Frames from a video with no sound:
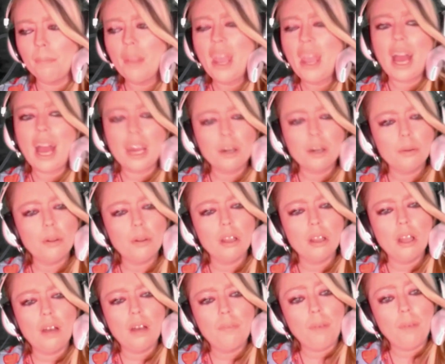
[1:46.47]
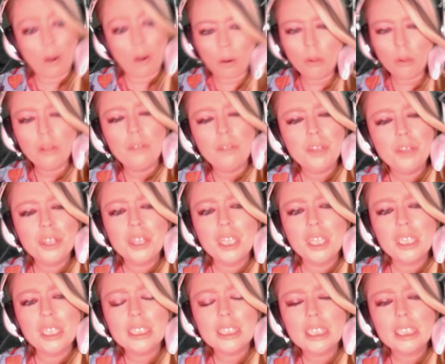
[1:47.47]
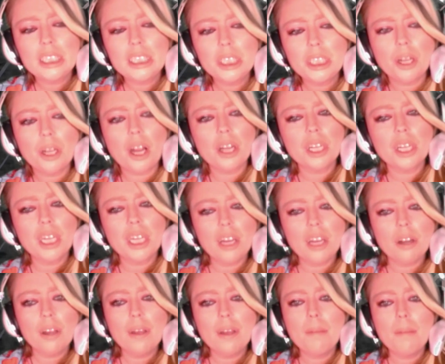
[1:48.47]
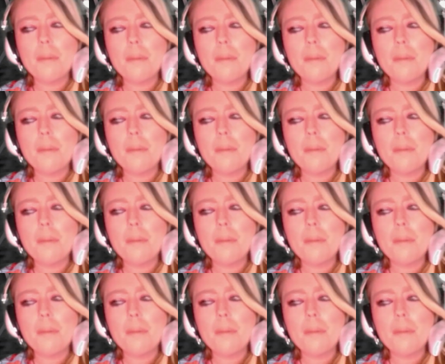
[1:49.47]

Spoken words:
I don't love all of the things in the Teargarden era,